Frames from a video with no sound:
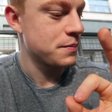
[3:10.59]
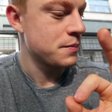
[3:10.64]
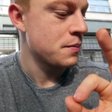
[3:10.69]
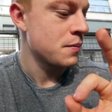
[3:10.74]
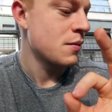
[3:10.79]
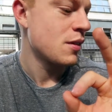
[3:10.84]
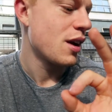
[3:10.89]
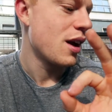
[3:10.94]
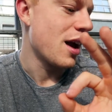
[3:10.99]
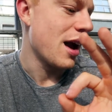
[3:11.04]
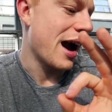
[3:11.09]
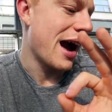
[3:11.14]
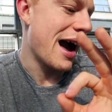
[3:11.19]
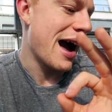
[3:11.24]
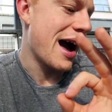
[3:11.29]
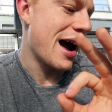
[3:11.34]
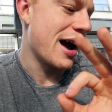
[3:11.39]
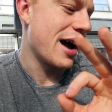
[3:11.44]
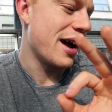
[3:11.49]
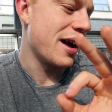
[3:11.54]

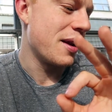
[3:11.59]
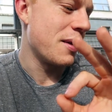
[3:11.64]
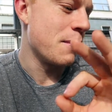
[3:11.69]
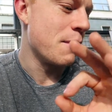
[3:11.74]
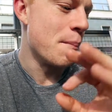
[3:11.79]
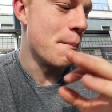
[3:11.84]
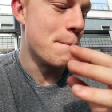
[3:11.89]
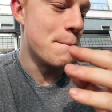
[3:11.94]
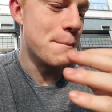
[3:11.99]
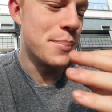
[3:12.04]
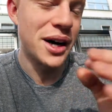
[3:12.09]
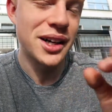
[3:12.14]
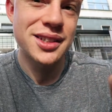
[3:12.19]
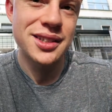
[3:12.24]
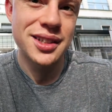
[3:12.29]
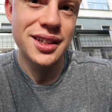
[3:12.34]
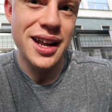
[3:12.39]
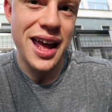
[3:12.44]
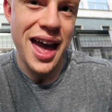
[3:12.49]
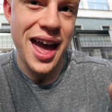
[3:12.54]
and
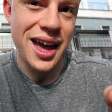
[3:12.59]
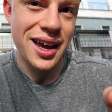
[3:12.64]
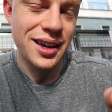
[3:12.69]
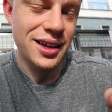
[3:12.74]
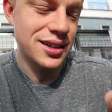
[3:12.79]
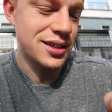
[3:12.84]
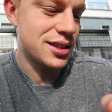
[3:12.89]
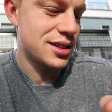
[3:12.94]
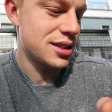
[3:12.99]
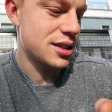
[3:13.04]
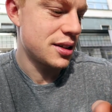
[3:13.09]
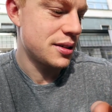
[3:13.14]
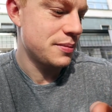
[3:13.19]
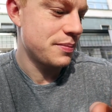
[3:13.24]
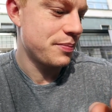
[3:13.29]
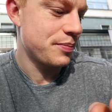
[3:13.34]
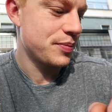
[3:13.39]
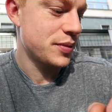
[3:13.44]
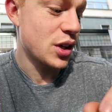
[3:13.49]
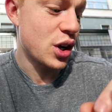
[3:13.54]
buttered eggs
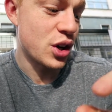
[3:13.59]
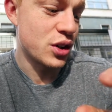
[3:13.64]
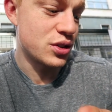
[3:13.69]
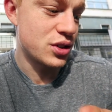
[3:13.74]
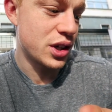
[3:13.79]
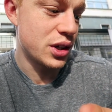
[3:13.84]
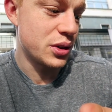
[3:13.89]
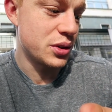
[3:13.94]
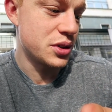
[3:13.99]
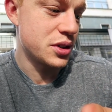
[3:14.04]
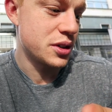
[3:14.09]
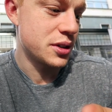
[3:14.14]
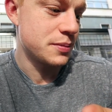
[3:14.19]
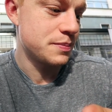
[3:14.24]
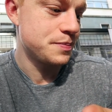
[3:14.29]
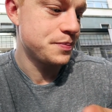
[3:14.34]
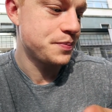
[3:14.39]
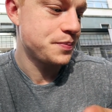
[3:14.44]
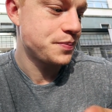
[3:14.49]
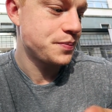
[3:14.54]
on toast.
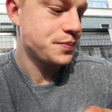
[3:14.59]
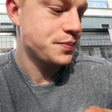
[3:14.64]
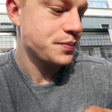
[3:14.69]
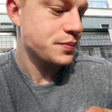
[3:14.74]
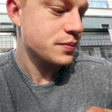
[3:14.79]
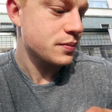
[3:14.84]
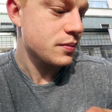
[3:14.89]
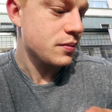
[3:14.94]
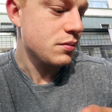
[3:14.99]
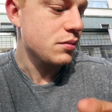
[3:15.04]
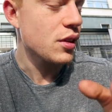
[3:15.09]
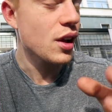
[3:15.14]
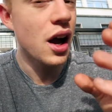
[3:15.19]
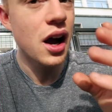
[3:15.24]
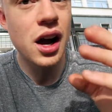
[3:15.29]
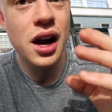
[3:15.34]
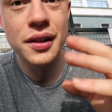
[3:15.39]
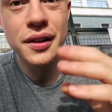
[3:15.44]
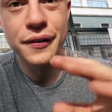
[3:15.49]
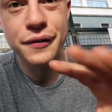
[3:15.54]

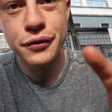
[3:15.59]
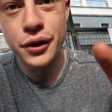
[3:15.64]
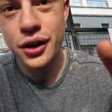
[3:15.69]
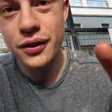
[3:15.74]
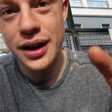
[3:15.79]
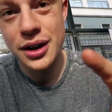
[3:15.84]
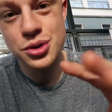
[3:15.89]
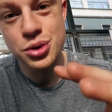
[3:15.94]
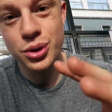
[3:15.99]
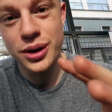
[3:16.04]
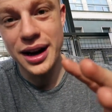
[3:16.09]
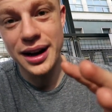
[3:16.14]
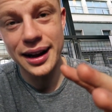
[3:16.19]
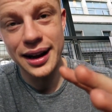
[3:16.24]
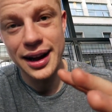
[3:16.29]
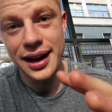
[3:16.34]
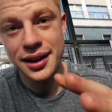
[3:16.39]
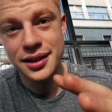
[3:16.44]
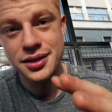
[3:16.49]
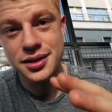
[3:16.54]
Uh, they're free-range
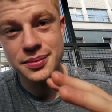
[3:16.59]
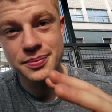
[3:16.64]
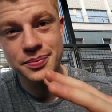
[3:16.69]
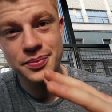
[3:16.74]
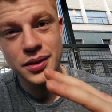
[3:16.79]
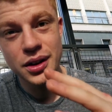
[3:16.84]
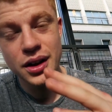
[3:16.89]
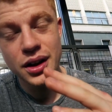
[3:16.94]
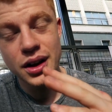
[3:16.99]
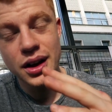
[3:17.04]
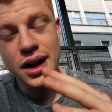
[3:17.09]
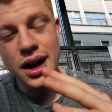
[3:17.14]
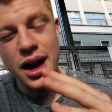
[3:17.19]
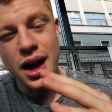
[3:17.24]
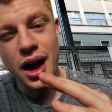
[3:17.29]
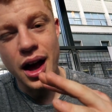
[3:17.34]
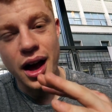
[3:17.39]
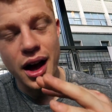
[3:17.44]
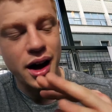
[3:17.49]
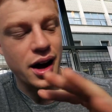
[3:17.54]
organic eggs, uh,
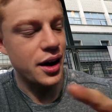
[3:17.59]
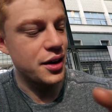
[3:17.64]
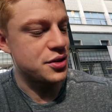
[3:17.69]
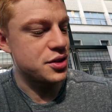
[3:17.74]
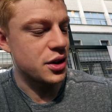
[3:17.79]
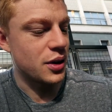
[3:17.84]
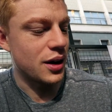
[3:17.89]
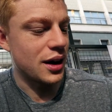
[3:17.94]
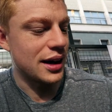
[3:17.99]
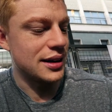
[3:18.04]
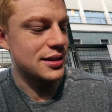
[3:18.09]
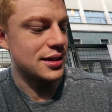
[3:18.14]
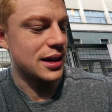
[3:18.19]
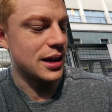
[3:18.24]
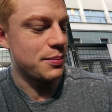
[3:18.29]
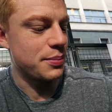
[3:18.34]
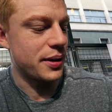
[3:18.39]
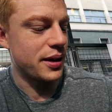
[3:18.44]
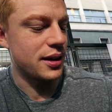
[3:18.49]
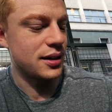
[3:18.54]
so
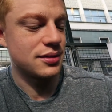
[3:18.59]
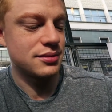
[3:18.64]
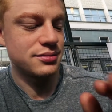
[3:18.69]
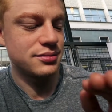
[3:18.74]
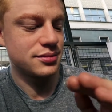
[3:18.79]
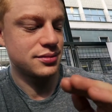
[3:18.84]
keep it